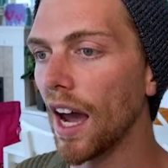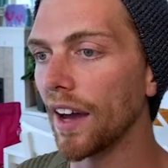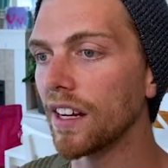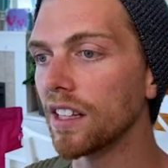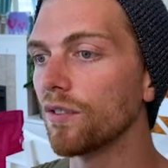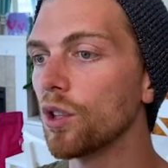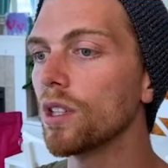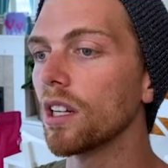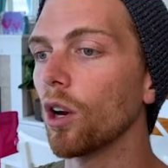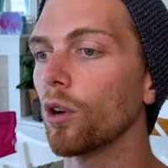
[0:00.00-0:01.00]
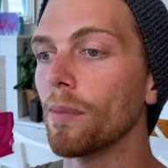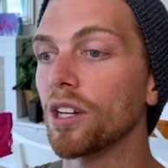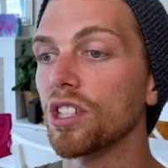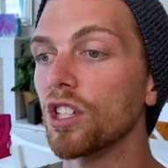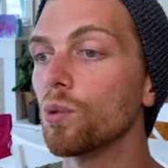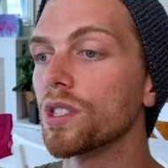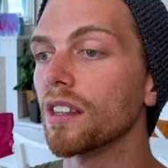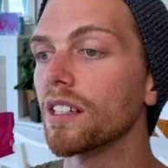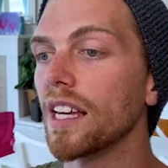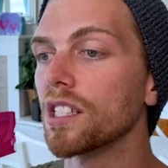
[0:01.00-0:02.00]
And then in the view did load, I'm actually using
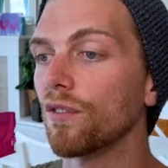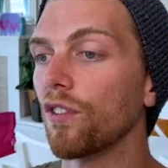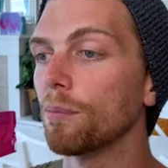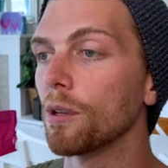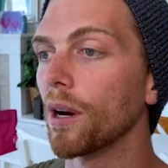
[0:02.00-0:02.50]
the data from the